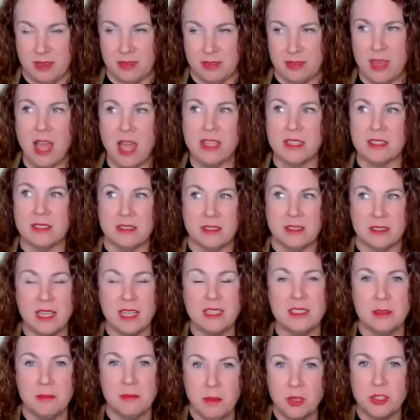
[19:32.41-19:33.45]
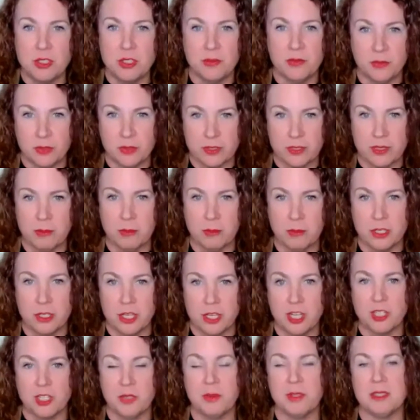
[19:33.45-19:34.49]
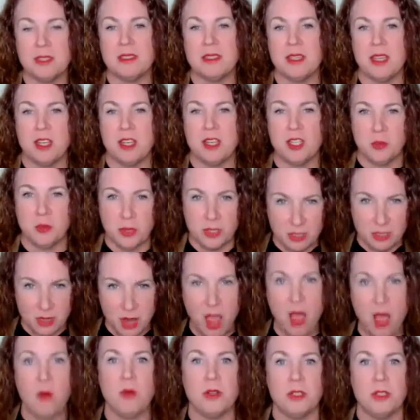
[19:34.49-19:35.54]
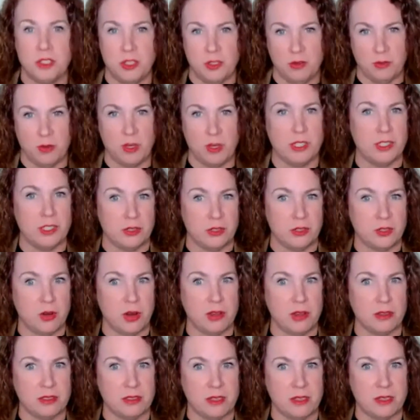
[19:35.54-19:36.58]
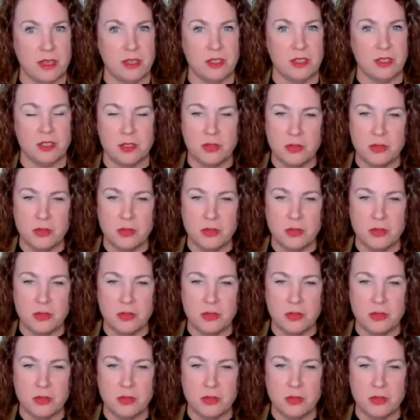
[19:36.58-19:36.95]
That's a motion for summary judgment stage, but not once you've reached the trial stage.